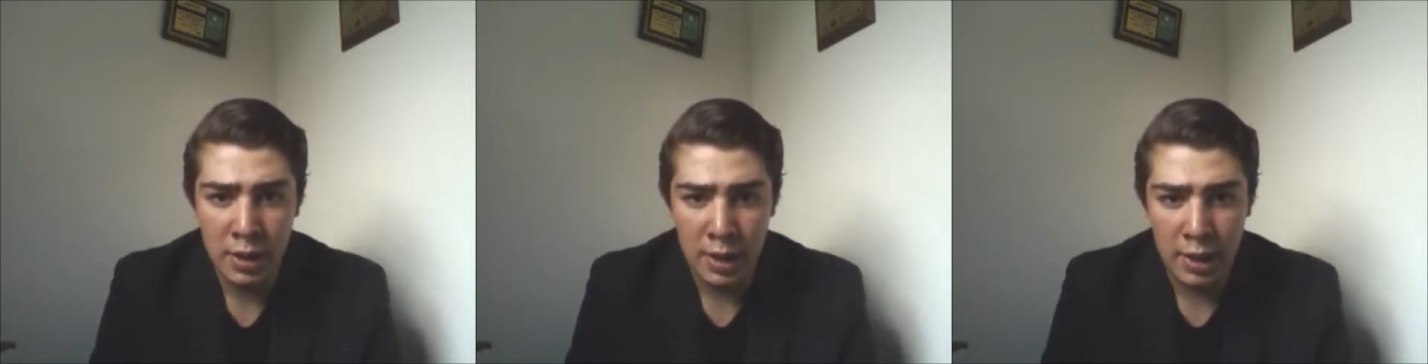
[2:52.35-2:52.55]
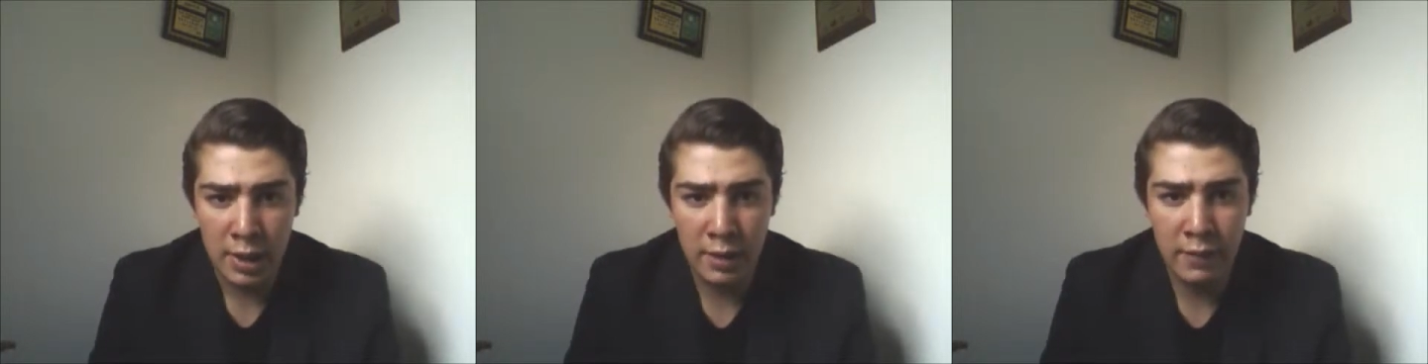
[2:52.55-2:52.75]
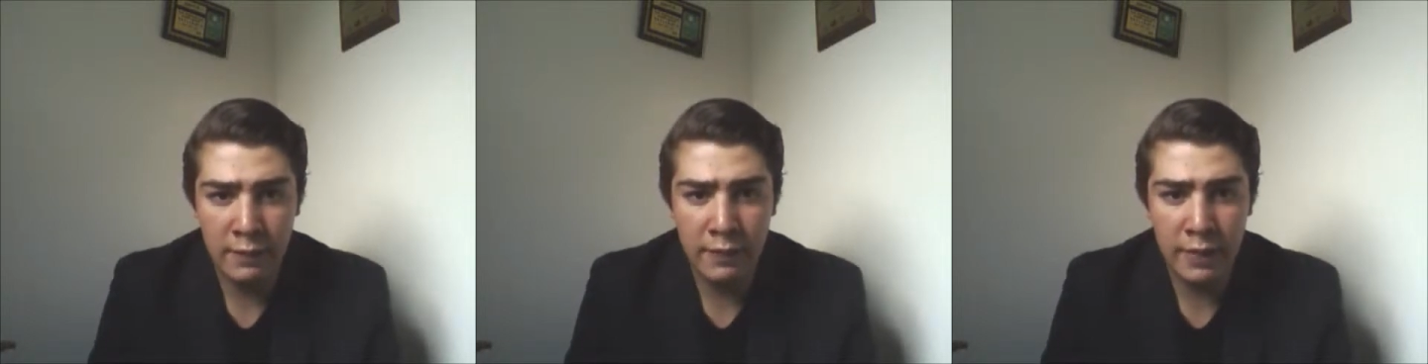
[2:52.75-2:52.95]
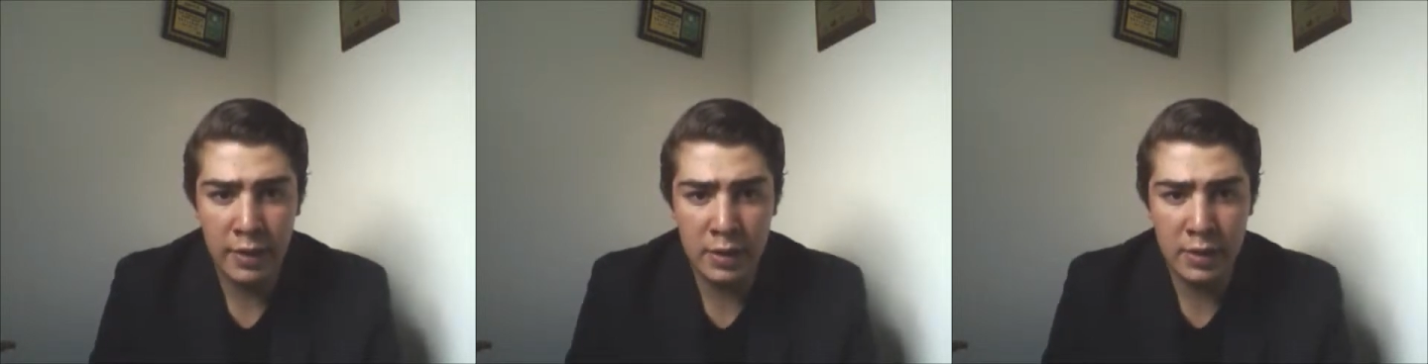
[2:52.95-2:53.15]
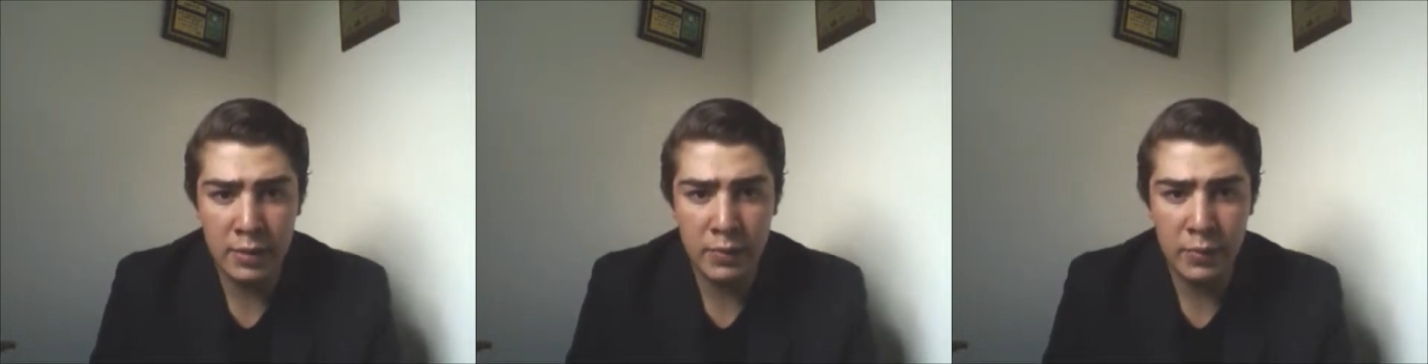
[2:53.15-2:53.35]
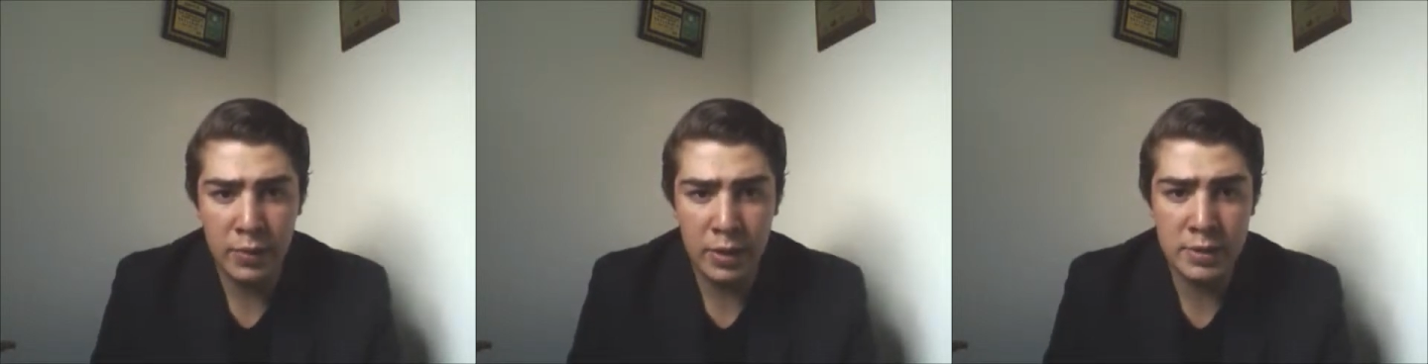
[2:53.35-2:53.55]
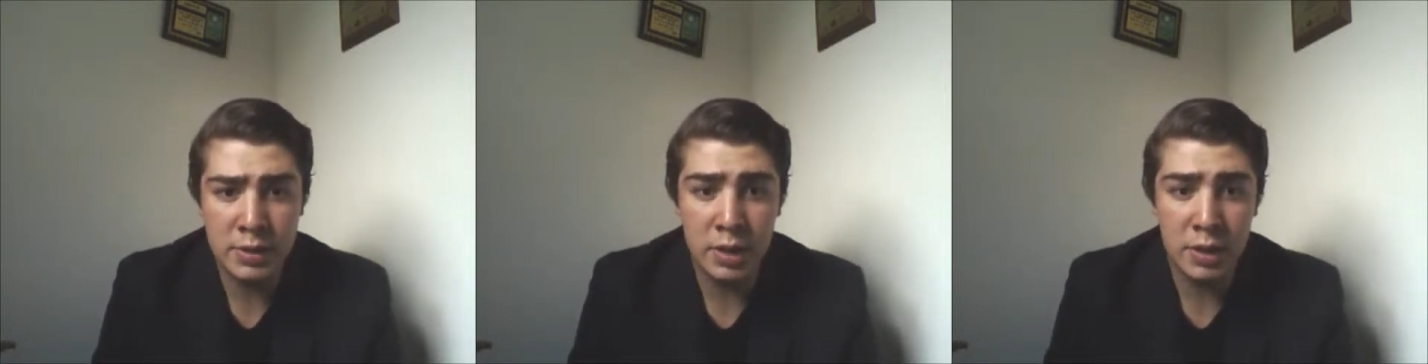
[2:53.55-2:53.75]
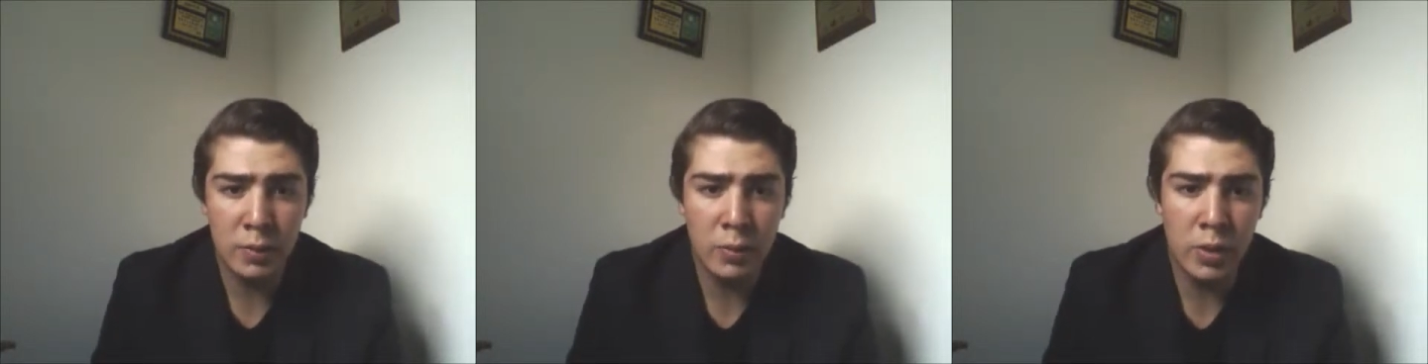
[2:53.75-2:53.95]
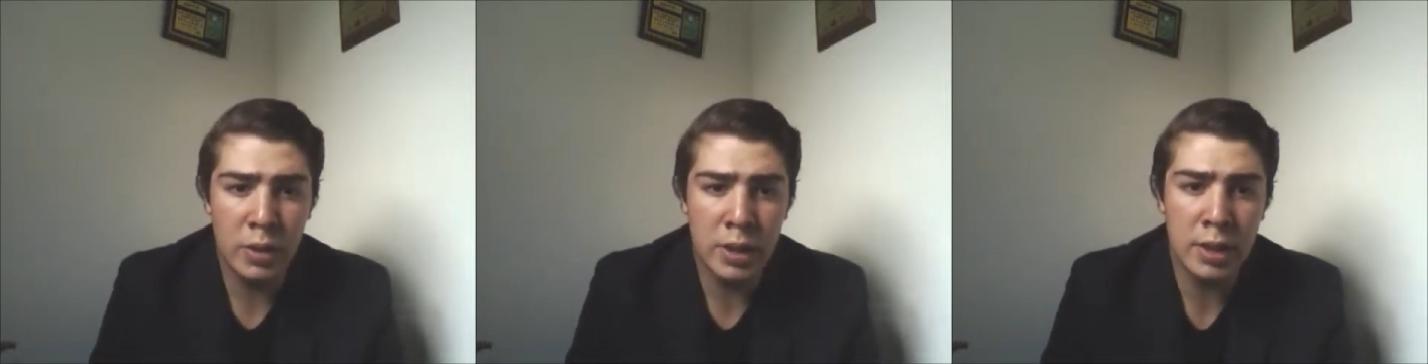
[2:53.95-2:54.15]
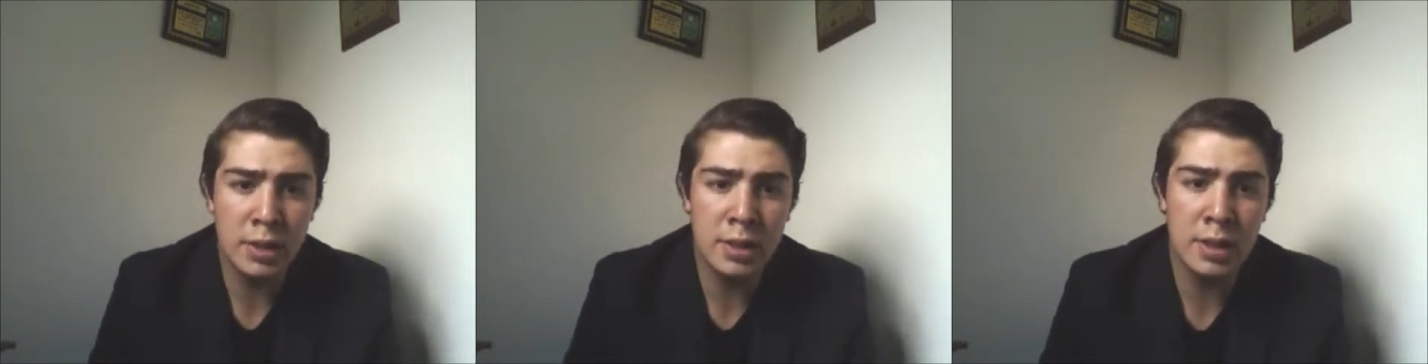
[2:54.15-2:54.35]
Infant, we start
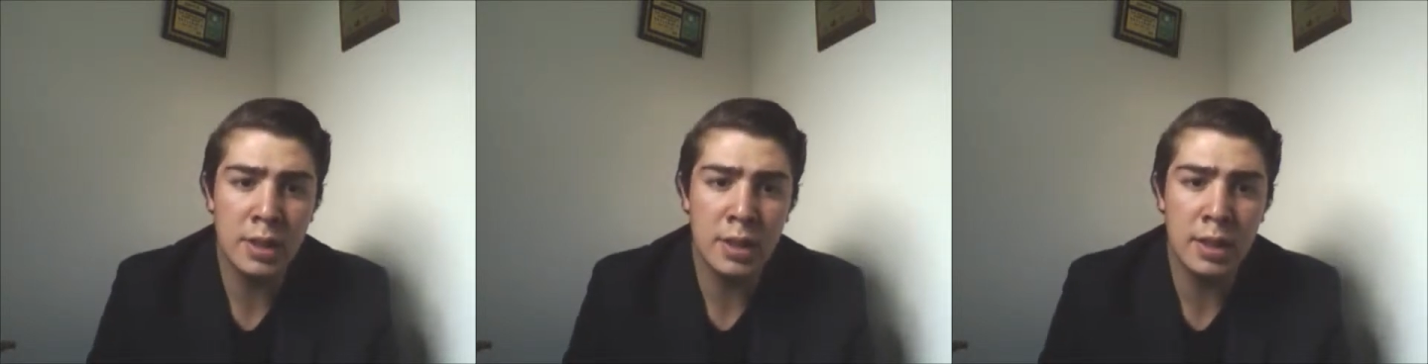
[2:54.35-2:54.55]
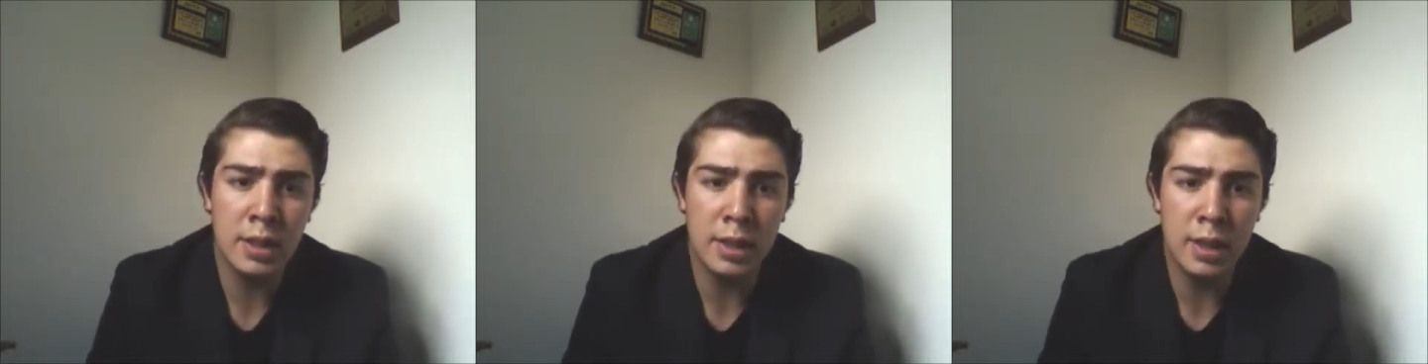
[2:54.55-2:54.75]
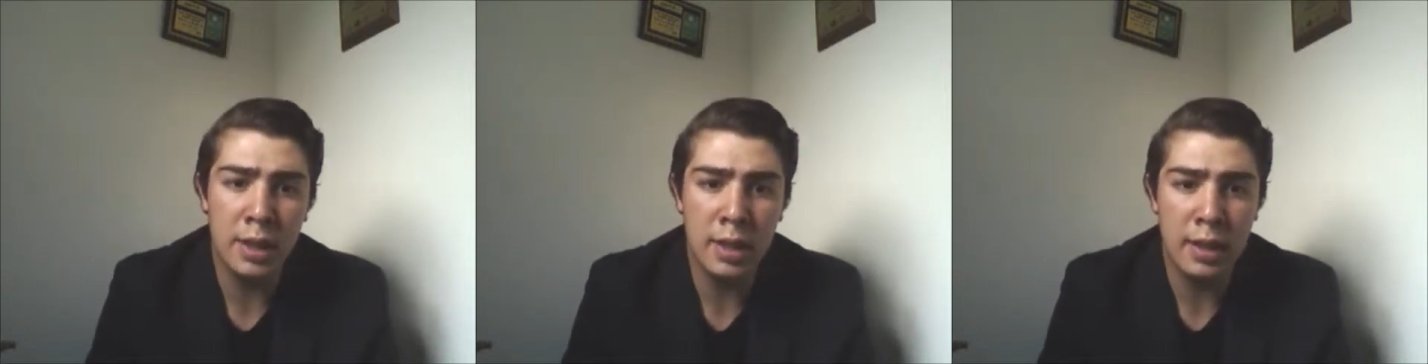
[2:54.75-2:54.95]
walking, talking,